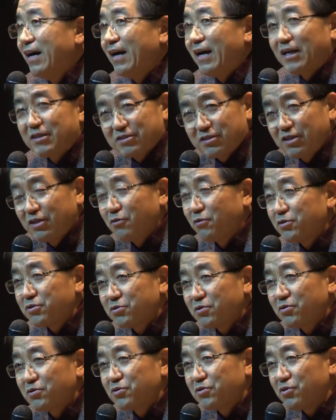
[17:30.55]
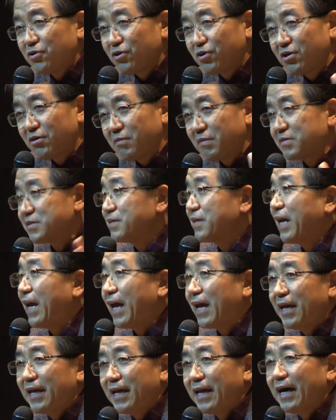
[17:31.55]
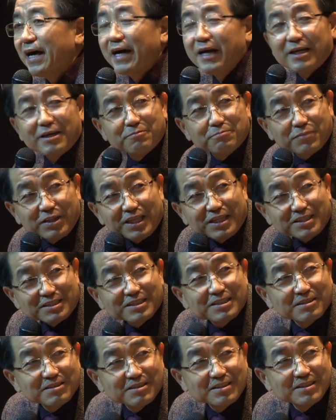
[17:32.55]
actually, he was going to talk about AI. Please.